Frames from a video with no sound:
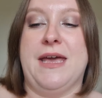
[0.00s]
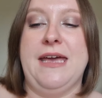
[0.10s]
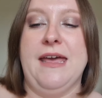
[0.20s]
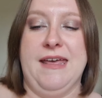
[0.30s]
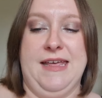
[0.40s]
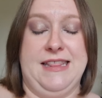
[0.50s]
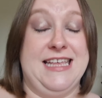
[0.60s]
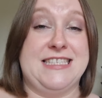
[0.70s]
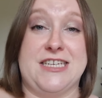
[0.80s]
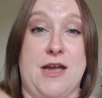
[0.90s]
me
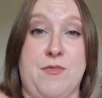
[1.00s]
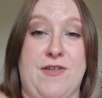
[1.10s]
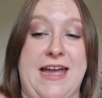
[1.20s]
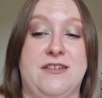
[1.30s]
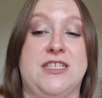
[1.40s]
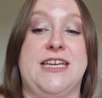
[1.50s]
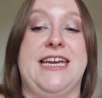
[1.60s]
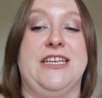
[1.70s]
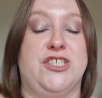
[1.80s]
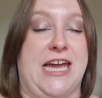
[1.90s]
this time around.
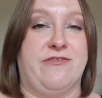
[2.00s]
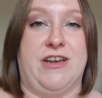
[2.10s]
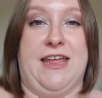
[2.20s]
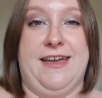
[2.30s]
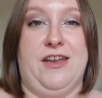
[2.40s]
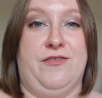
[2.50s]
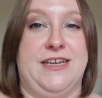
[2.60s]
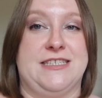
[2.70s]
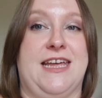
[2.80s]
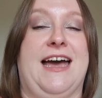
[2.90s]
In general, I love
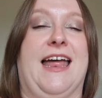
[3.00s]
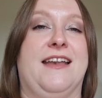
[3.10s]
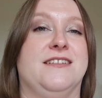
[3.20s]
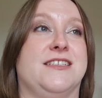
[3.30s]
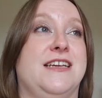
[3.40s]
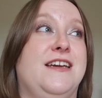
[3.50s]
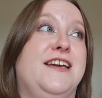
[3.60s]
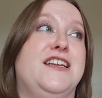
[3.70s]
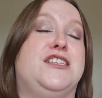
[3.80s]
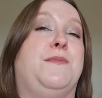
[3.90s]
it, and
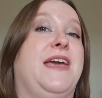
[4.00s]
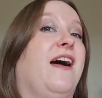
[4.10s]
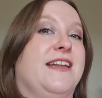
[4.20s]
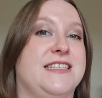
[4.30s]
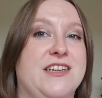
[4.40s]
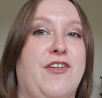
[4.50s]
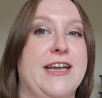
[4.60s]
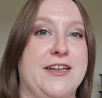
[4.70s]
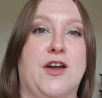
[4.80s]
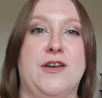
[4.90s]
to be honest, if I
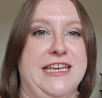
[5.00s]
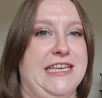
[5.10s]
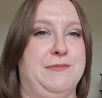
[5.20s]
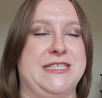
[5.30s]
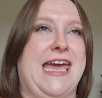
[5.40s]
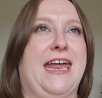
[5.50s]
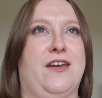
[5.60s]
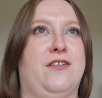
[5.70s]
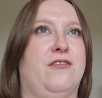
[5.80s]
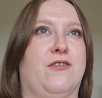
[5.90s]
could only keep
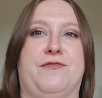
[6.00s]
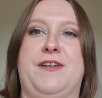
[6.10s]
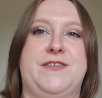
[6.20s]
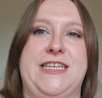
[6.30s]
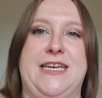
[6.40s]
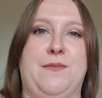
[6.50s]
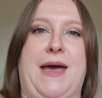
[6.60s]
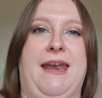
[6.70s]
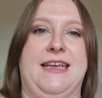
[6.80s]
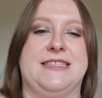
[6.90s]
10 or 15
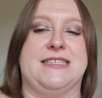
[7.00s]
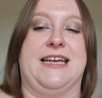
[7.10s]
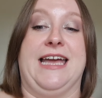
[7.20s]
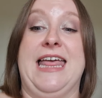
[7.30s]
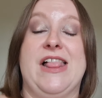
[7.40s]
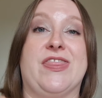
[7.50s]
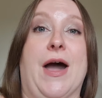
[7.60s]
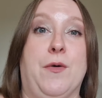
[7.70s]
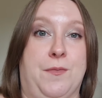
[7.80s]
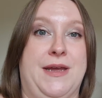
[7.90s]
palettes, like,
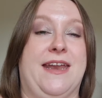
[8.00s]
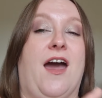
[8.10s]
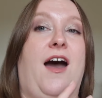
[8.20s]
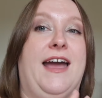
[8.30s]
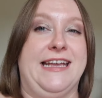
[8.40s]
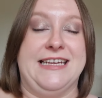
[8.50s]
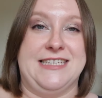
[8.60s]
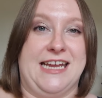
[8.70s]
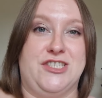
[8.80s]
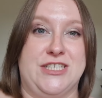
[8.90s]
that would be in high
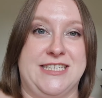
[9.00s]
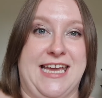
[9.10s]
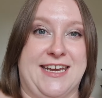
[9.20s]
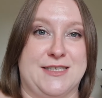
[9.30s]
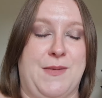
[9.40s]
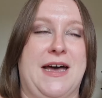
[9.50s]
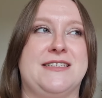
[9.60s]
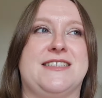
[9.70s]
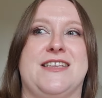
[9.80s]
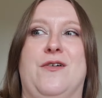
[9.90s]
contention to get a
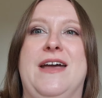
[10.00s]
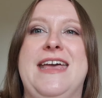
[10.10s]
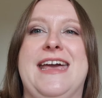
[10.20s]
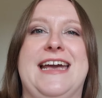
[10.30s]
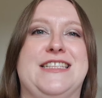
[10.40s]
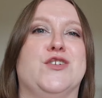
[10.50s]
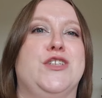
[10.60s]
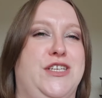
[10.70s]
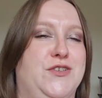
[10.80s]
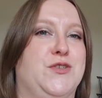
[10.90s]
spot. So it's
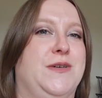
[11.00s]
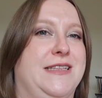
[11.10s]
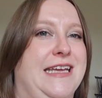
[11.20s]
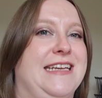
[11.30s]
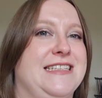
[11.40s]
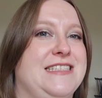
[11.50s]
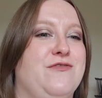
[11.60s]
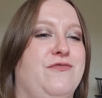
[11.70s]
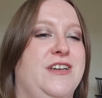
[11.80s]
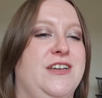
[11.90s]
unusual that it's
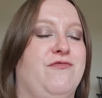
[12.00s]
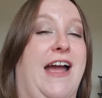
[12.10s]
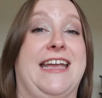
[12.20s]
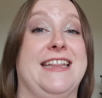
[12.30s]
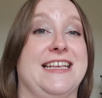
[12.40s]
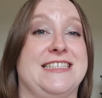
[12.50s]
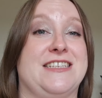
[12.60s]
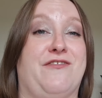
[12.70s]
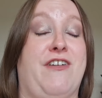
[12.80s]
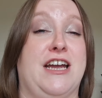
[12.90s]
ranking
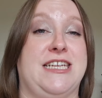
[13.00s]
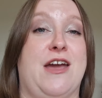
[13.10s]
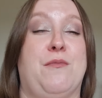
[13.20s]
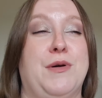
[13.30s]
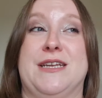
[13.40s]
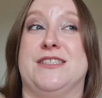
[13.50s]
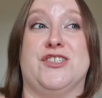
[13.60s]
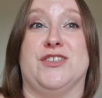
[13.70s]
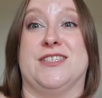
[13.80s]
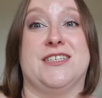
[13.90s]
this far down, but it's
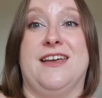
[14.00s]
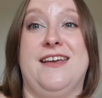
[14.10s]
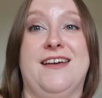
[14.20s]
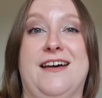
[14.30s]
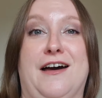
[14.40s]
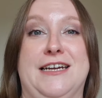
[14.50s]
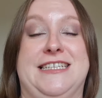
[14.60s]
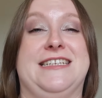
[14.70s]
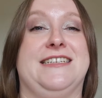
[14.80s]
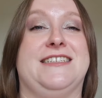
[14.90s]
just, I
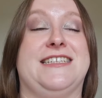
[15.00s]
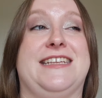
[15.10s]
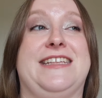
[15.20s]
didn't